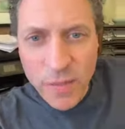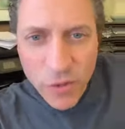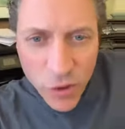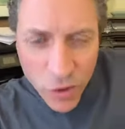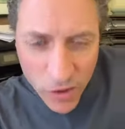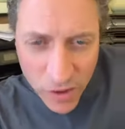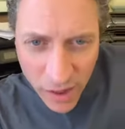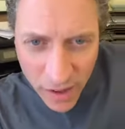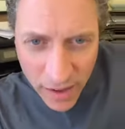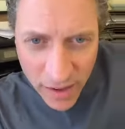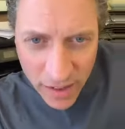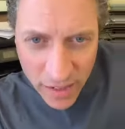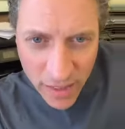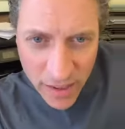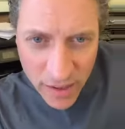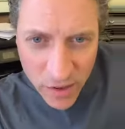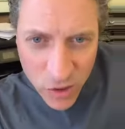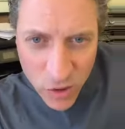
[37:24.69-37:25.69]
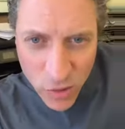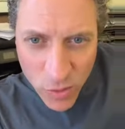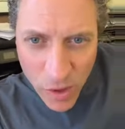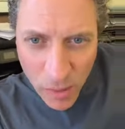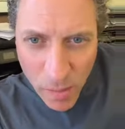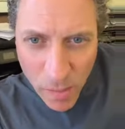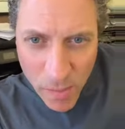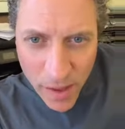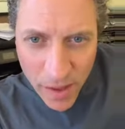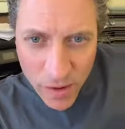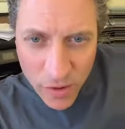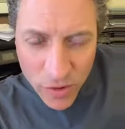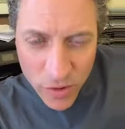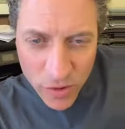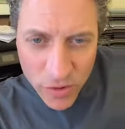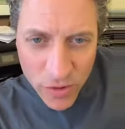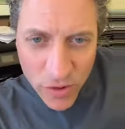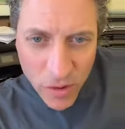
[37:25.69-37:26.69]
If you are not in LA, can you grab a
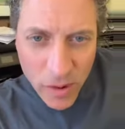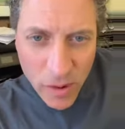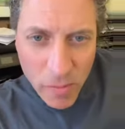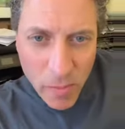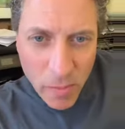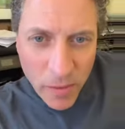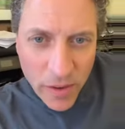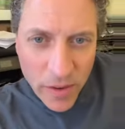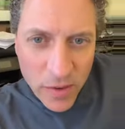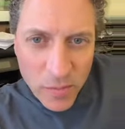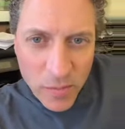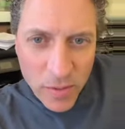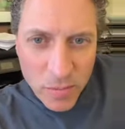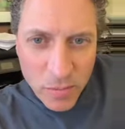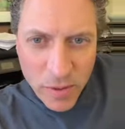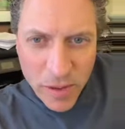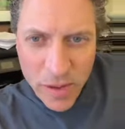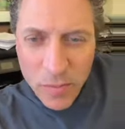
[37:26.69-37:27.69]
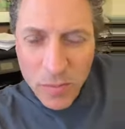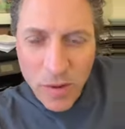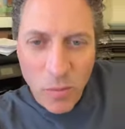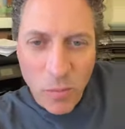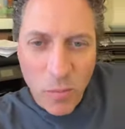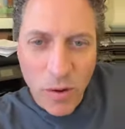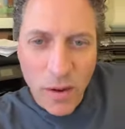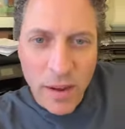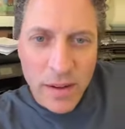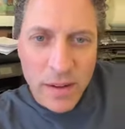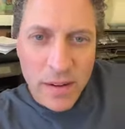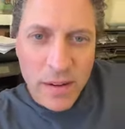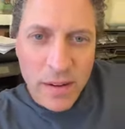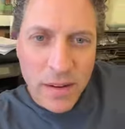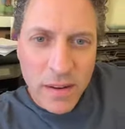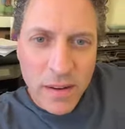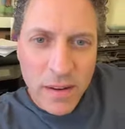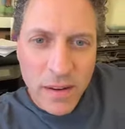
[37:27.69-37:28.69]
manager and still grab a placement? Placement in
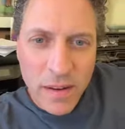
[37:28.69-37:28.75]
what?